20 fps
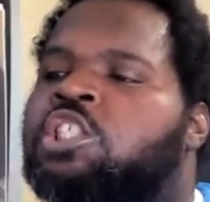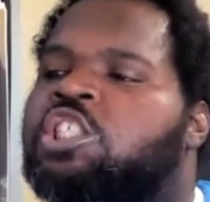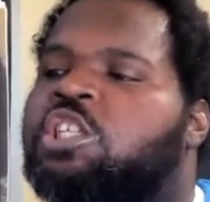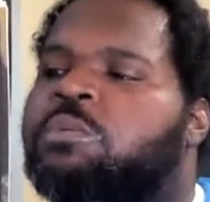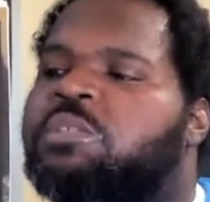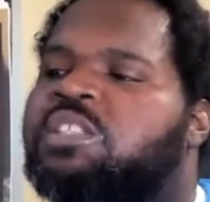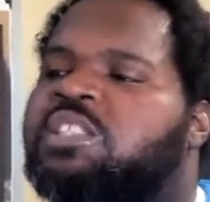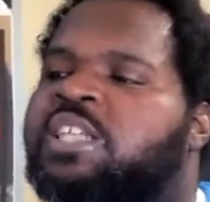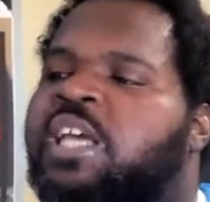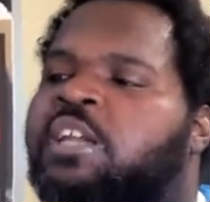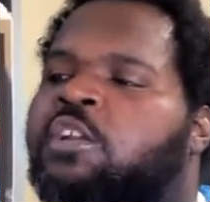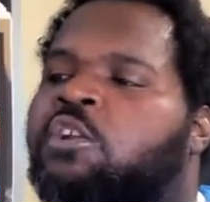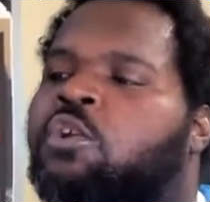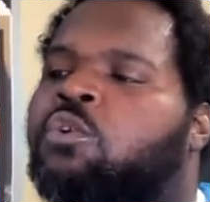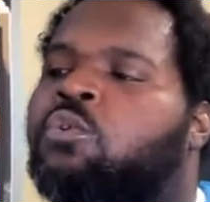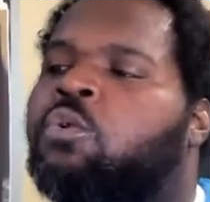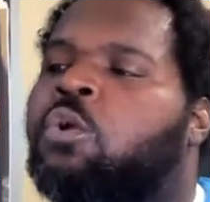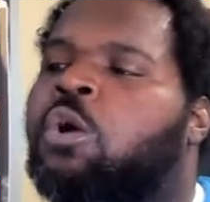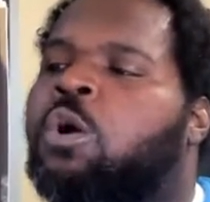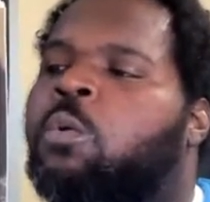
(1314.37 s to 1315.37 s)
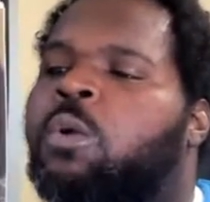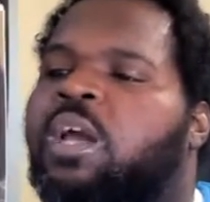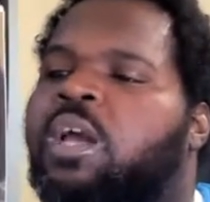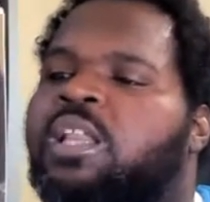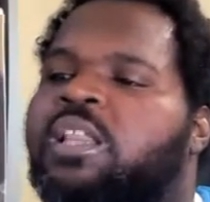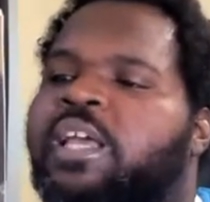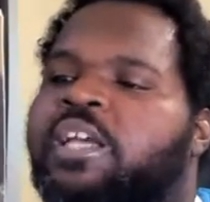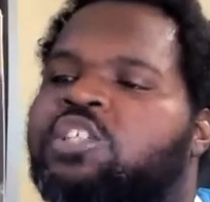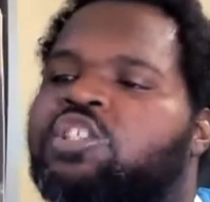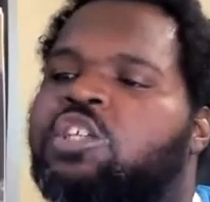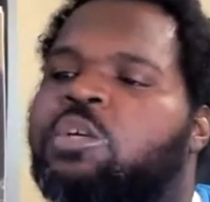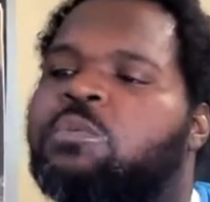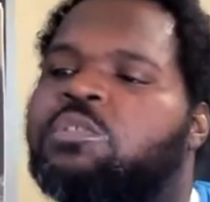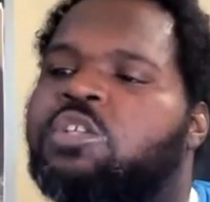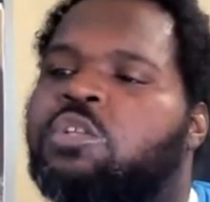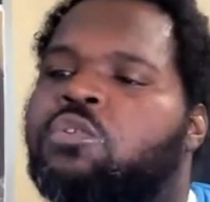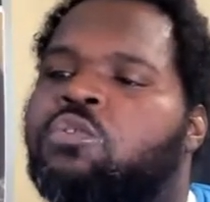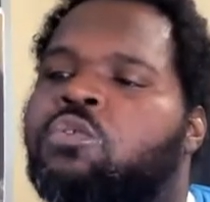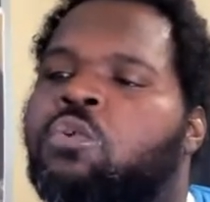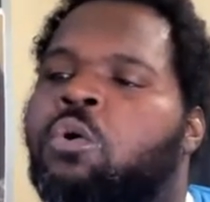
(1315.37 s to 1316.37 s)
She would stand in the doorway like she
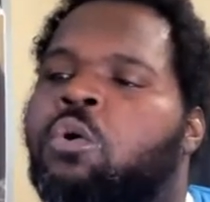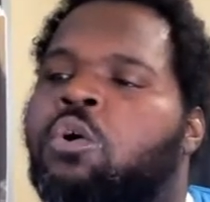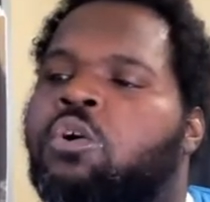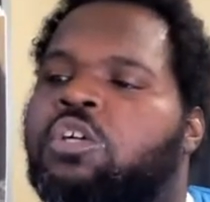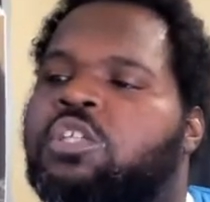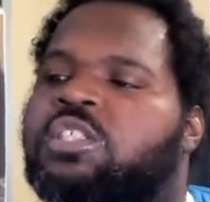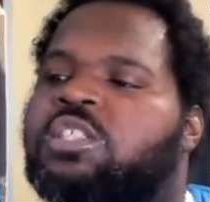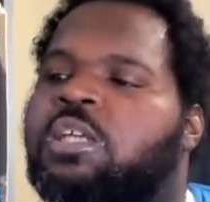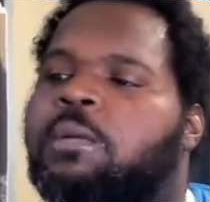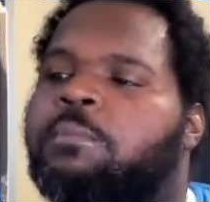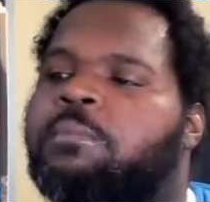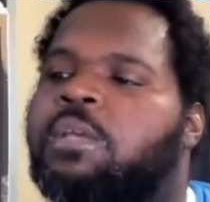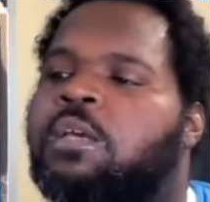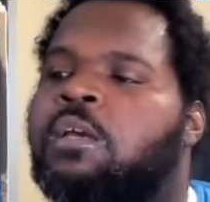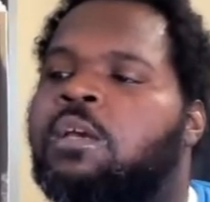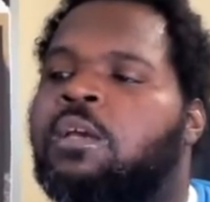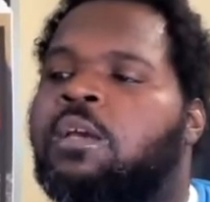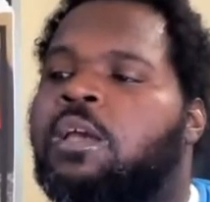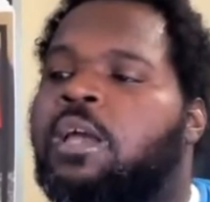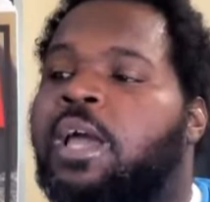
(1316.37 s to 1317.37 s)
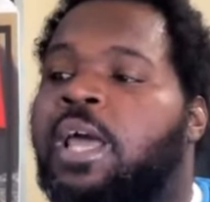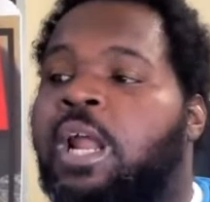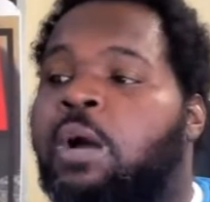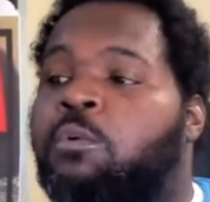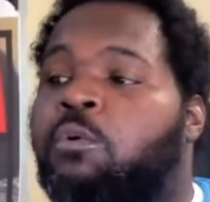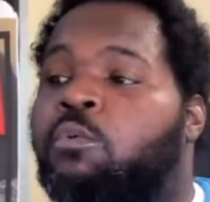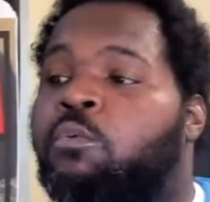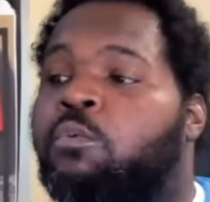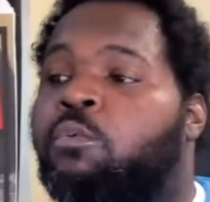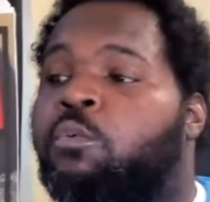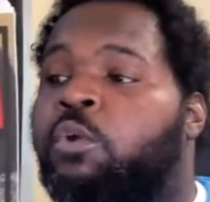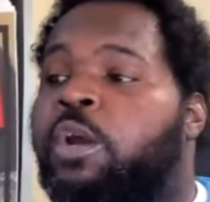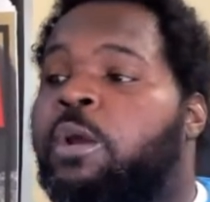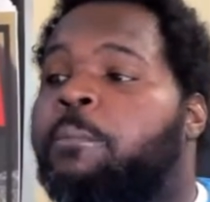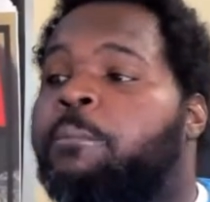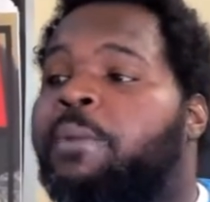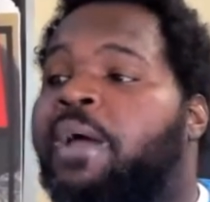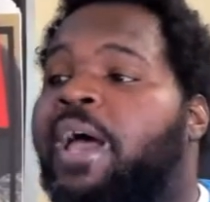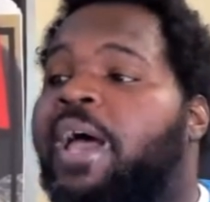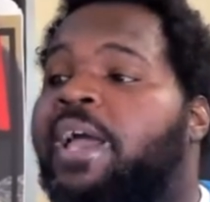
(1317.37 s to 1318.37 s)
was a door or something, and I would
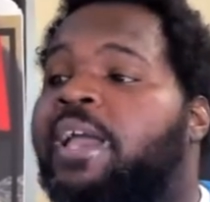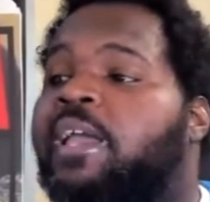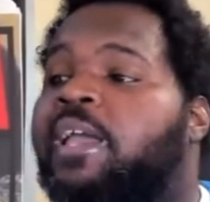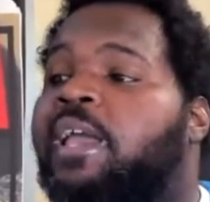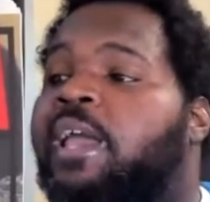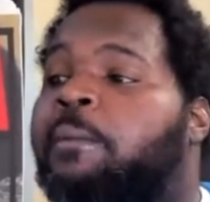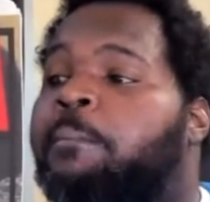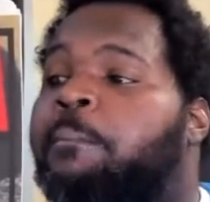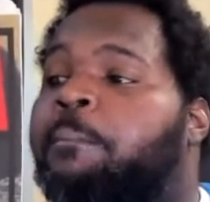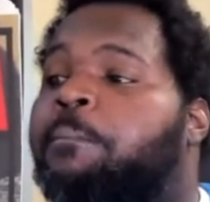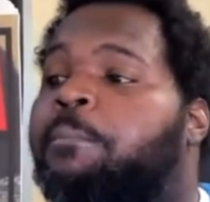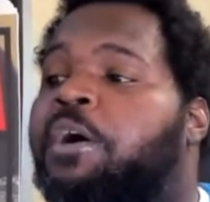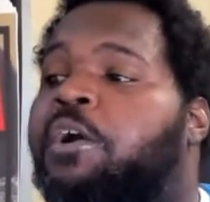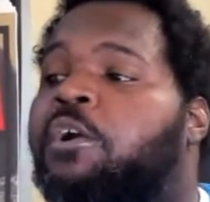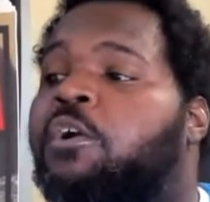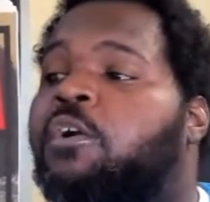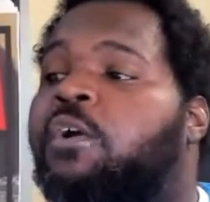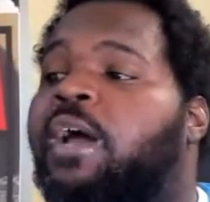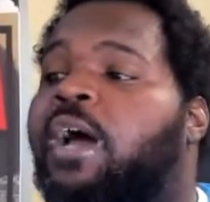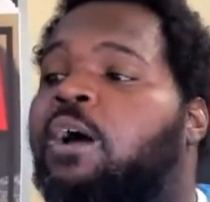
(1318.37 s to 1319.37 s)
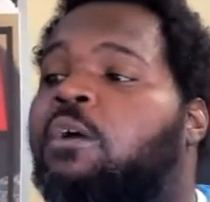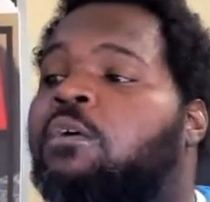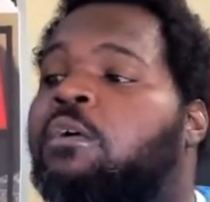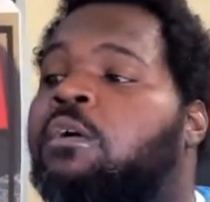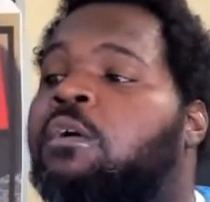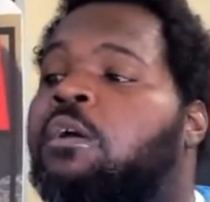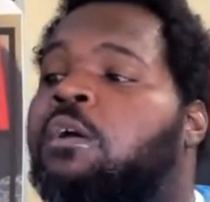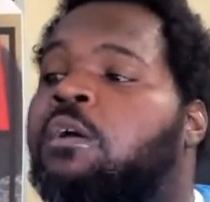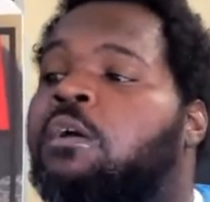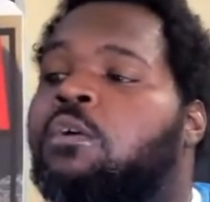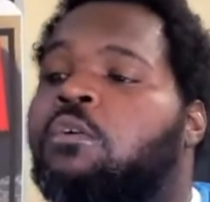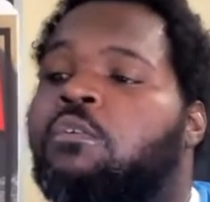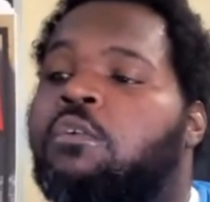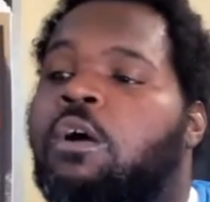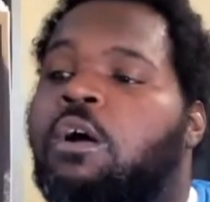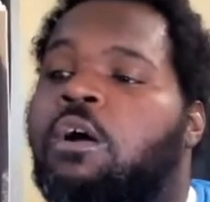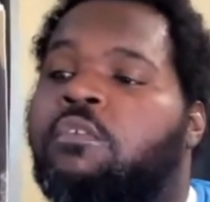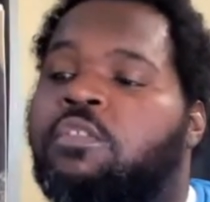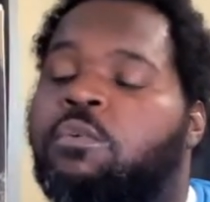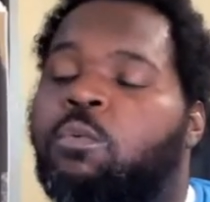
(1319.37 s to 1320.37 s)
rear back and butt her out
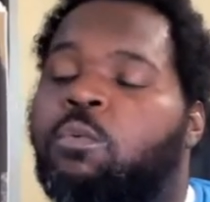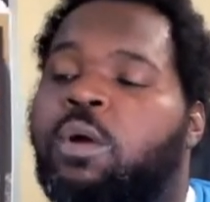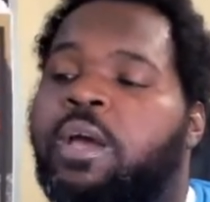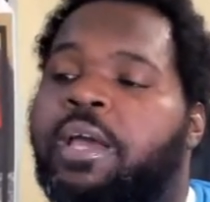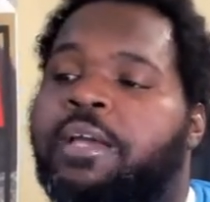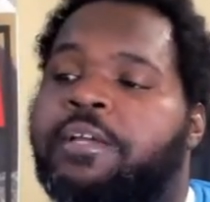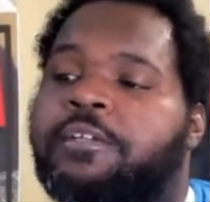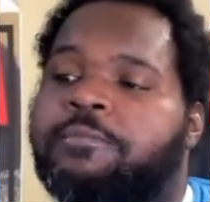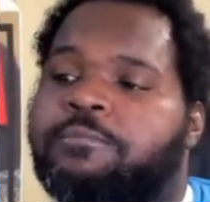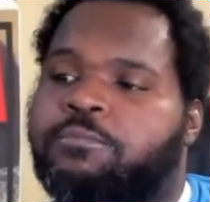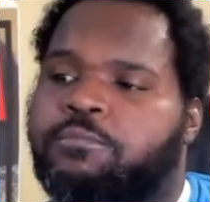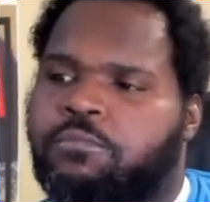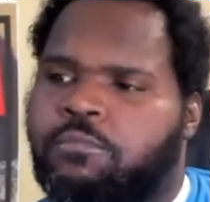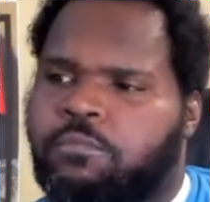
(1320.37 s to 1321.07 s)
of the way.